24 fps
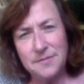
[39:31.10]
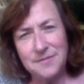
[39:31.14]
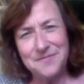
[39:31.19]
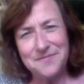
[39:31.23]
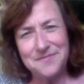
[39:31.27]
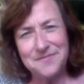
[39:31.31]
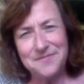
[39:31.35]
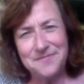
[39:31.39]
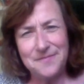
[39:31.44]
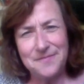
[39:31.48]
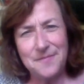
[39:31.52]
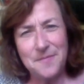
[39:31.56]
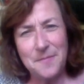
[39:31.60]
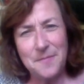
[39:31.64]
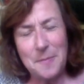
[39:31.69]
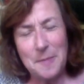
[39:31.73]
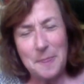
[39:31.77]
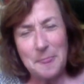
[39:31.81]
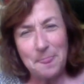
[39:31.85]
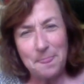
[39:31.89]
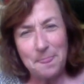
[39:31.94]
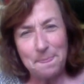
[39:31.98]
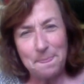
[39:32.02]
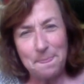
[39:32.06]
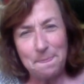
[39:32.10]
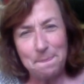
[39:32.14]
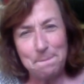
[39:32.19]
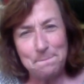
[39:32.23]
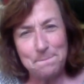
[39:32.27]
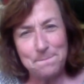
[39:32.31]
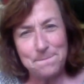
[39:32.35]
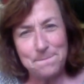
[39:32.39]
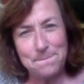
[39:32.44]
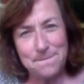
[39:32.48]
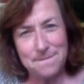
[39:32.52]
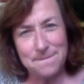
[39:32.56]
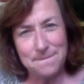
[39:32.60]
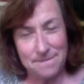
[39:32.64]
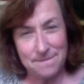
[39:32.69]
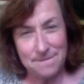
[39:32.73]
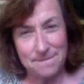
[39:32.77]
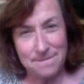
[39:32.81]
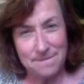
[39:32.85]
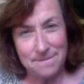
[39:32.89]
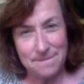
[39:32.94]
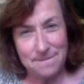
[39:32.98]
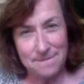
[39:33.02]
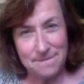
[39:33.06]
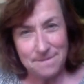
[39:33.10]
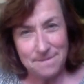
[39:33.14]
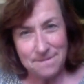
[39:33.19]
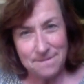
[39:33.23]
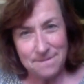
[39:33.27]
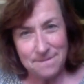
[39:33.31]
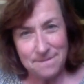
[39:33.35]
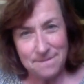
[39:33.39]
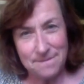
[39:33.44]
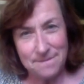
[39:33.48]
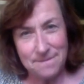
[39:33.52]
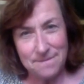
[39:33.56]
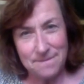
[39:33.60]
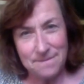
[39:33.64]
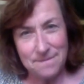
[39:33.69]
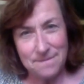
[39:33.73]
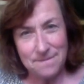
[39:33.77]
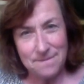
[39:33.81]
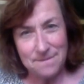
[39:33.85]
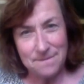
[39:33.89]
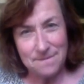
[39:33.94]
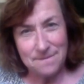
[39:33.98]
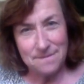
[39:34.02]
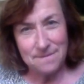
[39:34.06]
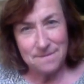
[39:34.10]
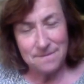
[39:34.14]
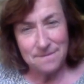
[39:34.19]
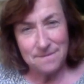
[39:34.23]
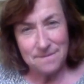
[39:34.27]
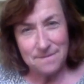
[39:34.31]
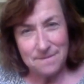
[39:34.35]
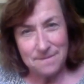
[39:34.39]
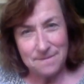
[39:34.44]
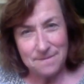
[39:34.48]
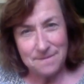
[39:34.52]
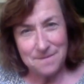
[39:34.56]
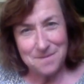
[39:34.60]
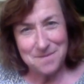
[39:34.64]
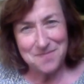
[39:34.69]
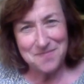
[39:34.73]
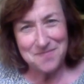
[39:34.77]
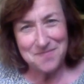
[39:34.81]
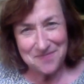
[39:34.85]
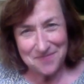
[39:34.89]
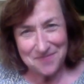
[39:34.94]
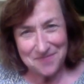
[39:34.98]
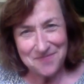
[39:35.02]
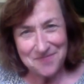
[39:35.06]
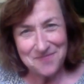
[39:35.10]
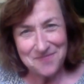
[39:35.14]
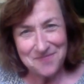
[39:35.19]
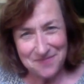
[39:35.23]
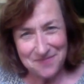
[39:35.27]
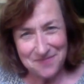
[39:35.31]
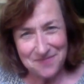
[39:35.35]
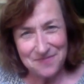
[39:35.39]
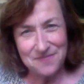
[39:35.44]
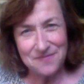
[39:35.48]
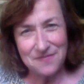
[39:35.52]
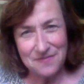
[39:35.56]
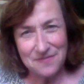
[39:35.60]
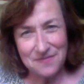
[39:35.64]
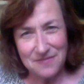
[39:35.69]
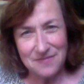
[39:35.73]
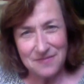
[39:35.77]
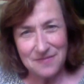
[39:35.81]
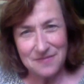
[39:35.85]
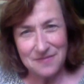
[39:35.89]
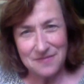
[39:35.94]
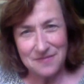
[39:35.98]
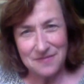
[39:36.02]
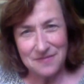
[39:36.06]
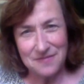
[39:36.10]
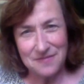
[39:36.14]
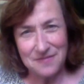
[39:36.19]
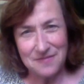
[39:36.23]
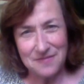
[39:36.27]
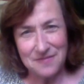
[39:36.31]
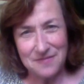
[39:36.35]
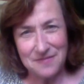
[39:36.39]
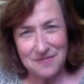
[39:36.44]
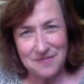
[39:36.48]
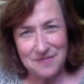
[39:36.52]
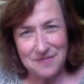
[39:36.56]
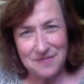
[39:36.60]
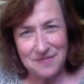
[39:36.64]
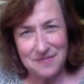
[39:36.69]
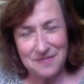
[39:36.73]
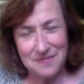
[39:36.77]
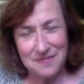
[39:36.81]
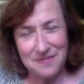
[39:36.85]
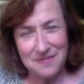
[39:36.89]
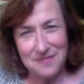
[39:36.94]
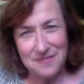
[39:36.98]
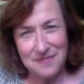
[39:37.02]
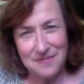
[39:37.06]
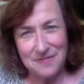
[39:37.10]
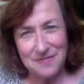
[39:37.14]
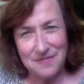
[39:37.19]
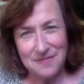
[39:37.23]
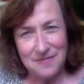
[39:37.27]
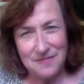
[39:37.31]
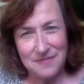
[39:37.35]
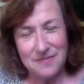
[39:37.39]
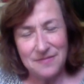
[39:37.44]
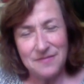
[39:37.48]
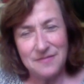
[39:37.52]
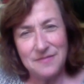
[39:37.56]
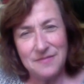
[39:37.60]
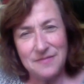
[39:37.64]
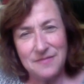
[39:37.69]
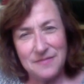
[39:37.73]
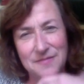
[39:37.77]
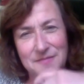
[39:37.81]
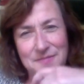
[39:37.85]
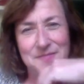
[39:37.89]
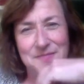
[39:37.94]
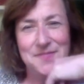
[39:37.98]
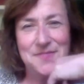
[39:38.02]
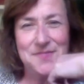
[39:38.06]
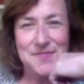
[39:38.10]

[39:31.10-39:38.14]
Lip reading: (not speaking)